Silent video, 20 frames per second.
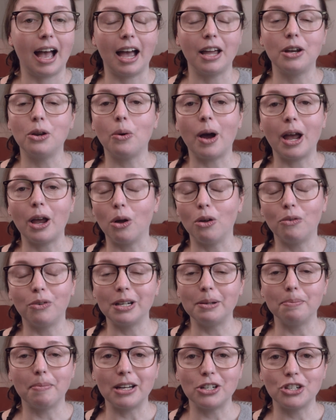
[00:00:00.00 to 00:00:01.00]
I know I
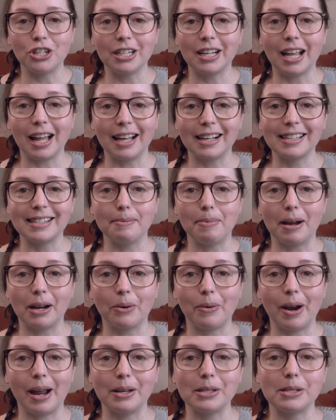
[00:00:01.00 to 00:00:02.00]
already mentioned galaxy
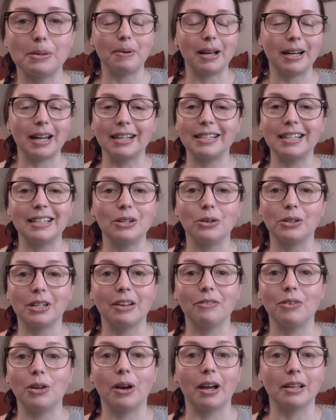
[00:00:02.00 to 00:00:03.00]
backgrounds, but I did not
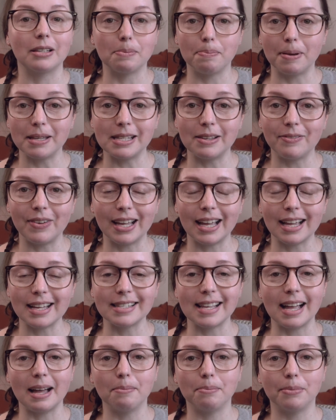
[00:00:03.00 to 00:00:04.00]
give you specific
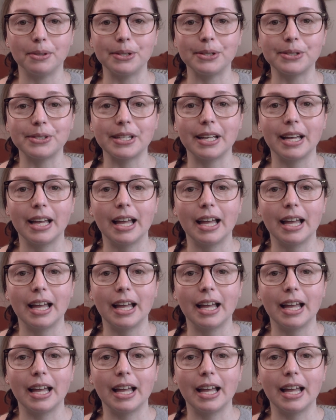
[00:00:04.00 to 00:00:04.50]
examples.